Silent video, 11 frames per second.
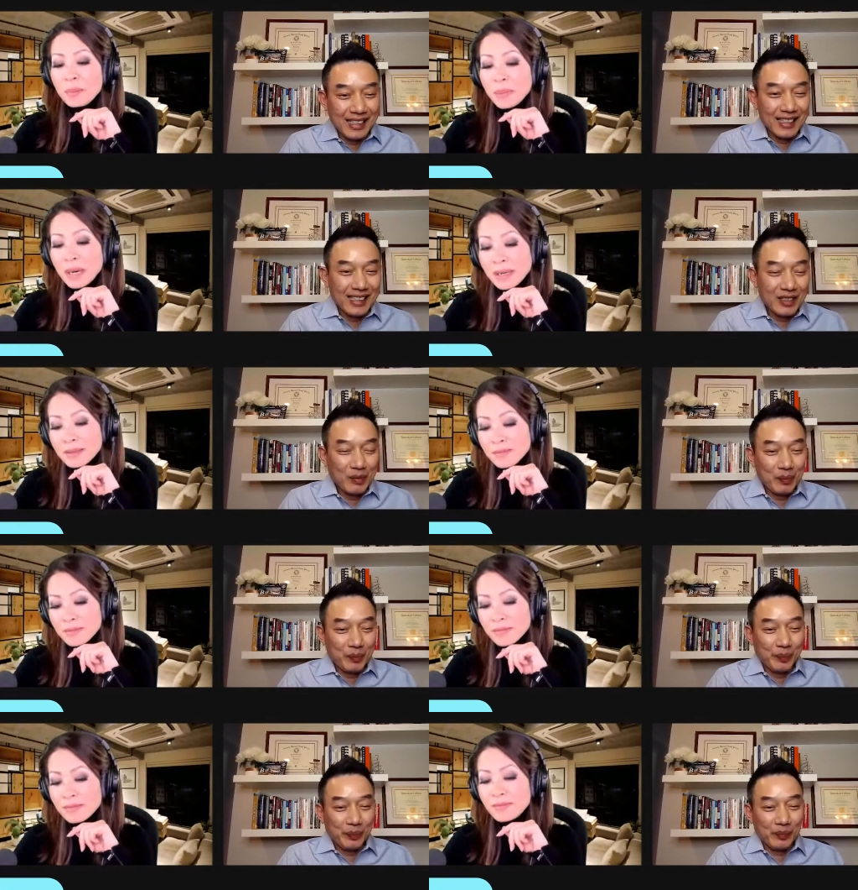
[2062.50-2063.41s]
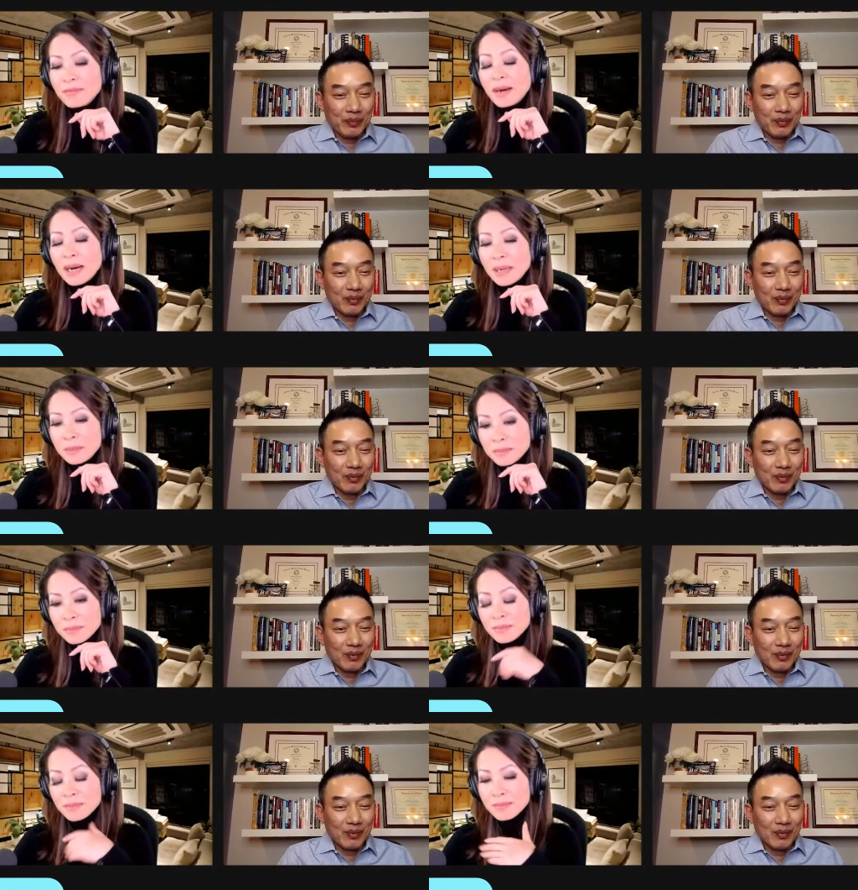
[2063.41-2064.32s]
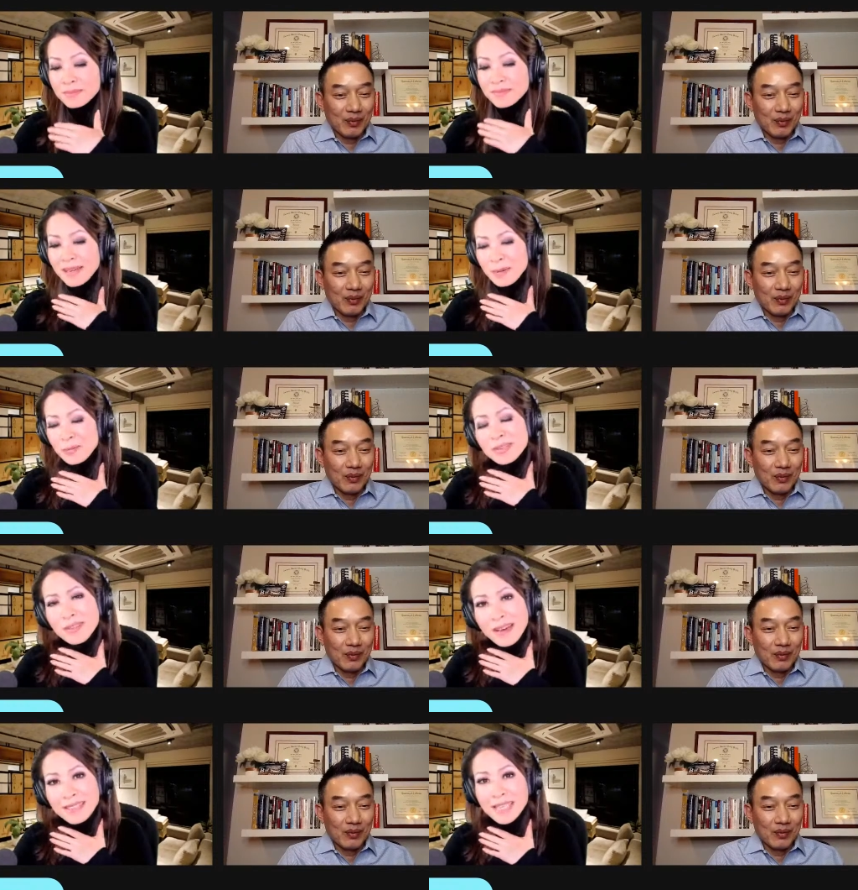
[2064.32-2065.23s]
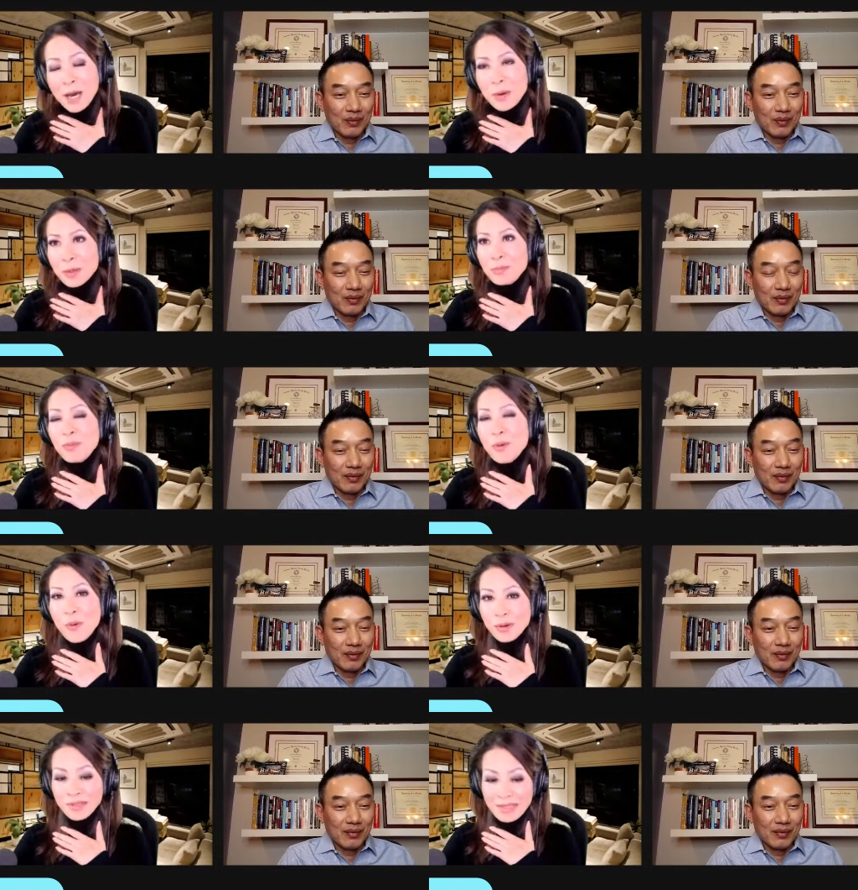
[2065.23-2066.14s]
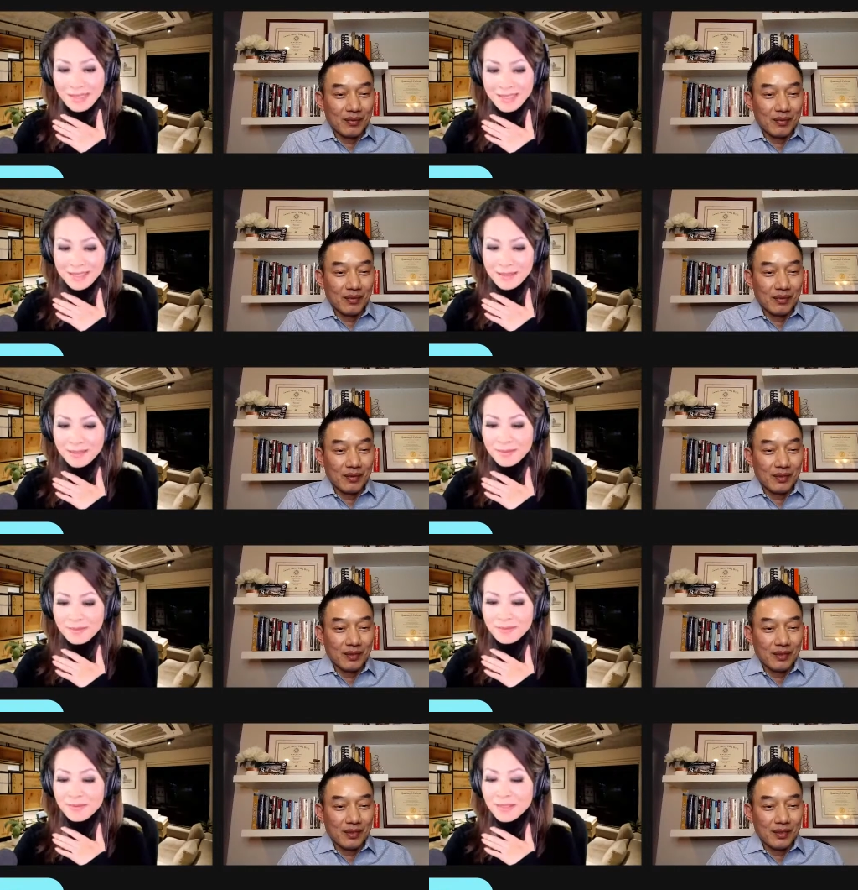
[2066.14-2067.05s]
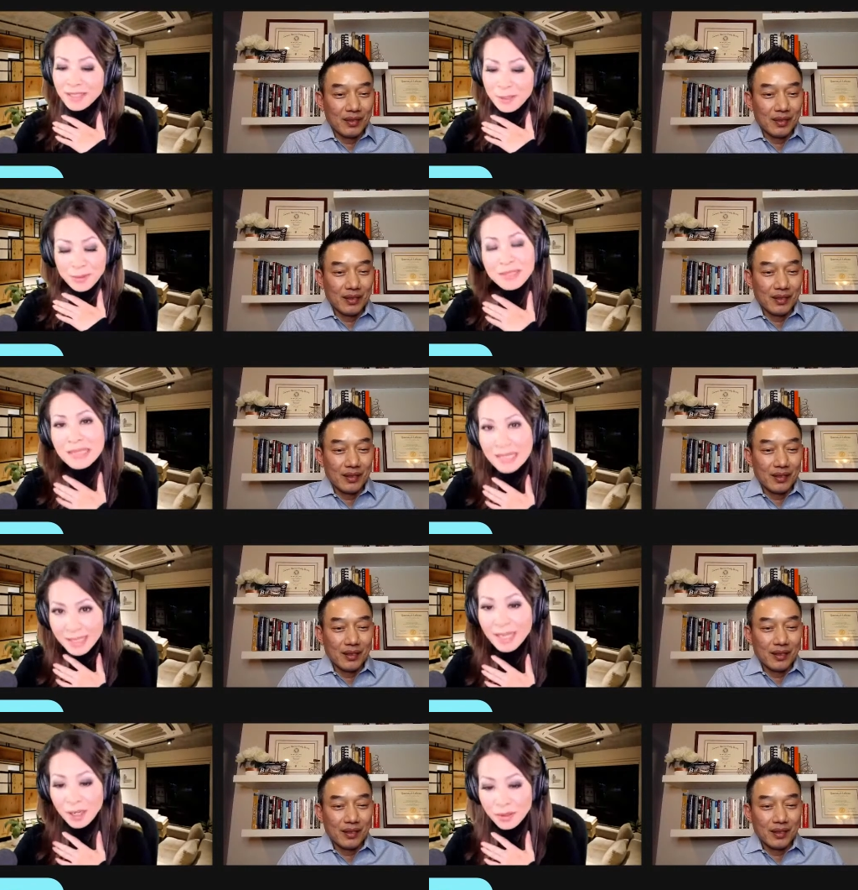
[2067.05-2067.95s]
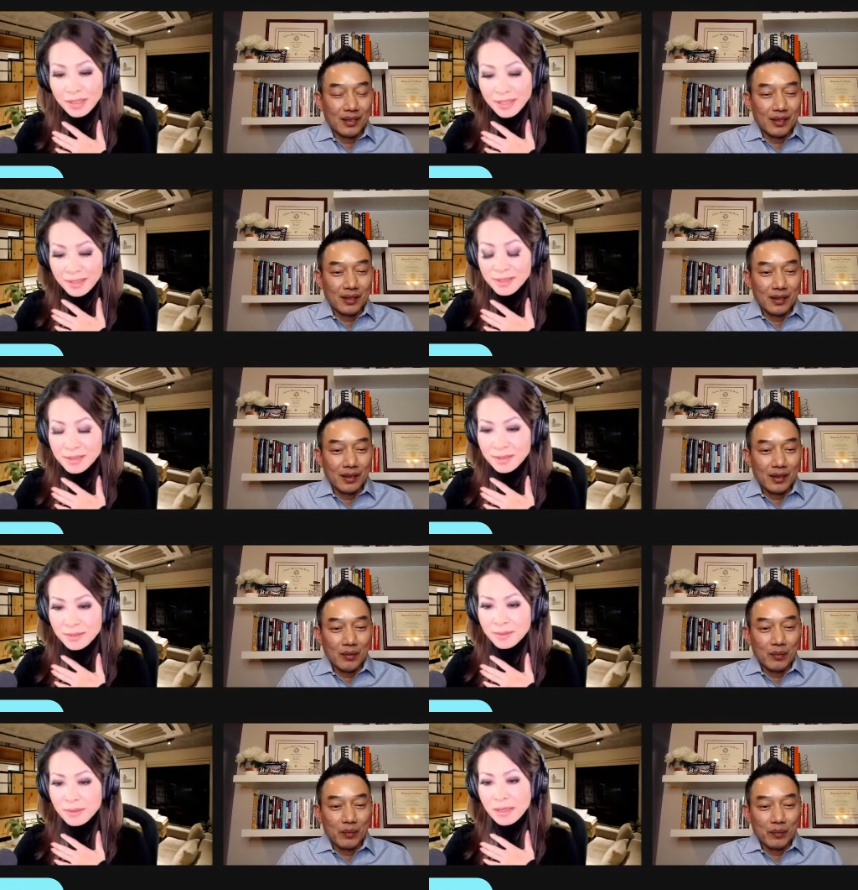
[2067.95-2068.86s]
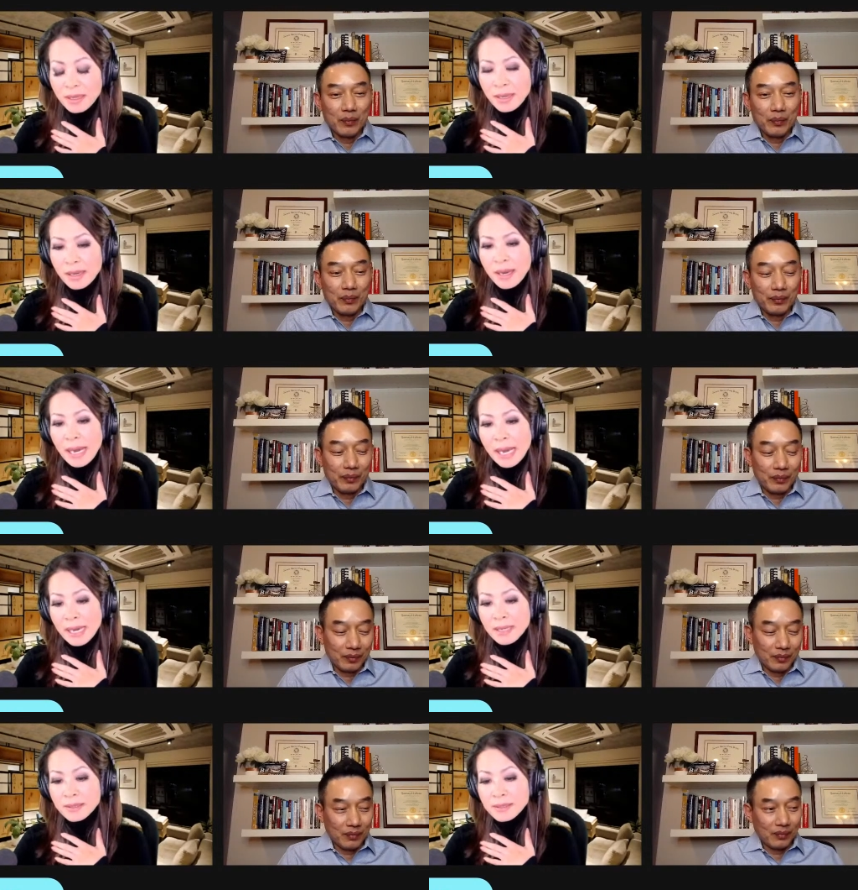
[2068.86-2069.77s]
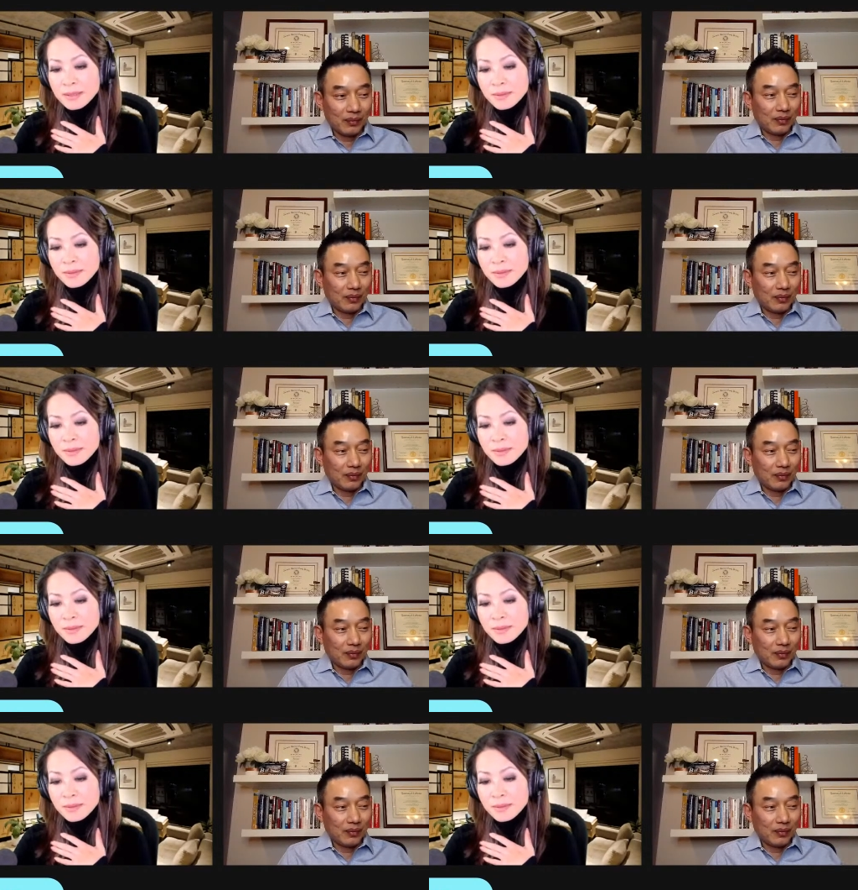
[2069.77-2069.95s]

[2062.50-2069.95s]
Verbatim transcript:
Speaker 1: But I'm I realize how important, you know, skincare is. And